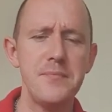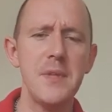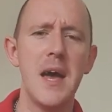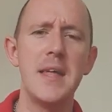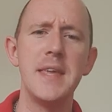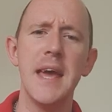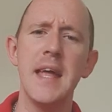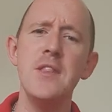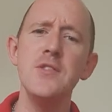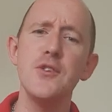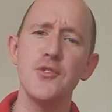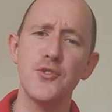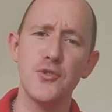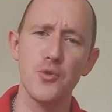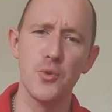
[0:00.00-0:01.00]
And in the
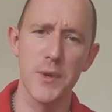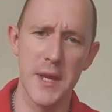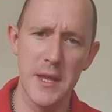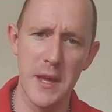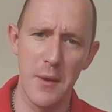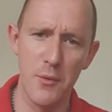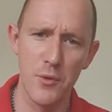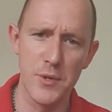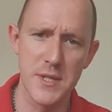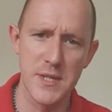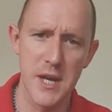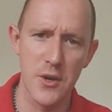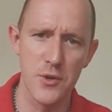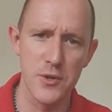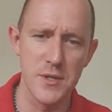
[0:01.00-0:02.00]
story that I'm going to
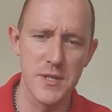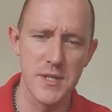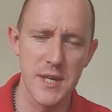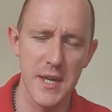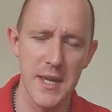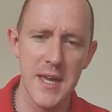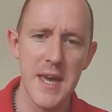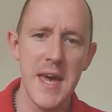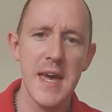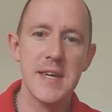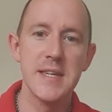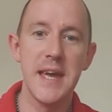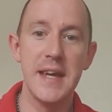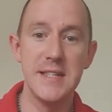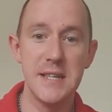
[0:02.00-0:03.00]
tell you today,
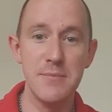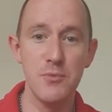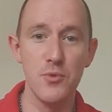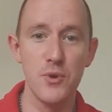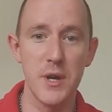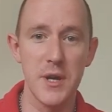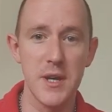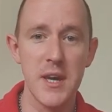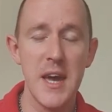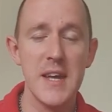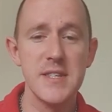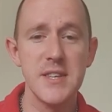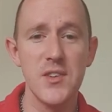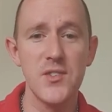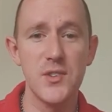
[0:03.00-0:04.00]
Katie Morag
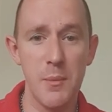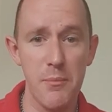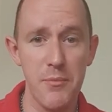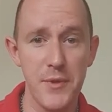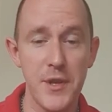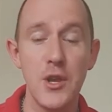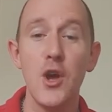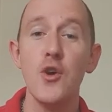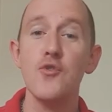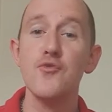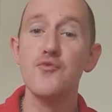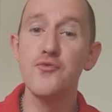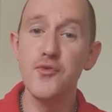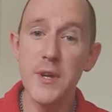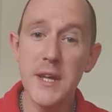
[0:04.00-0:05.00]
does something
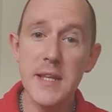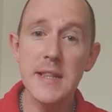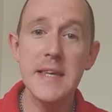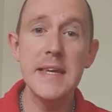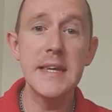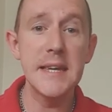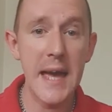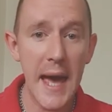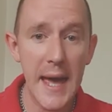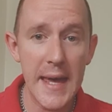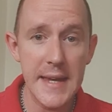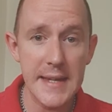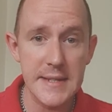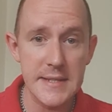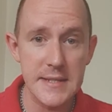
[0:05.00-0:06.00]
really
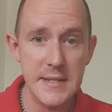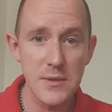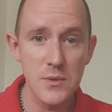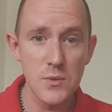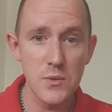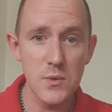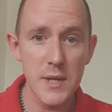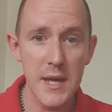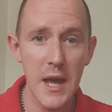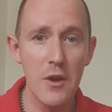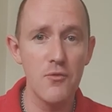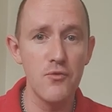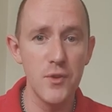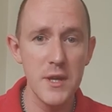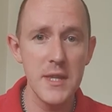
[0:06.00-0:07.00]
kind, okay, a
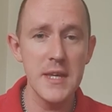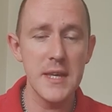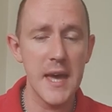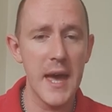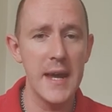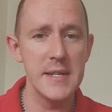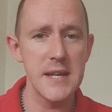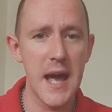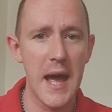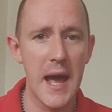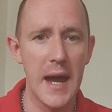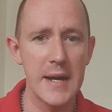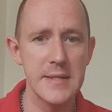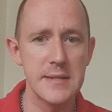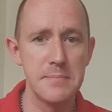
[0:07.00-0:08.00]
really kind
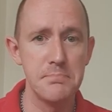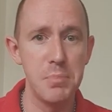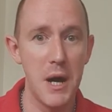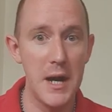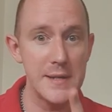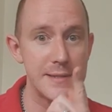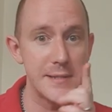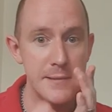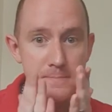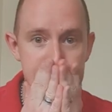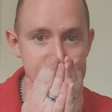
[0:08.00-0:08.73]
act, but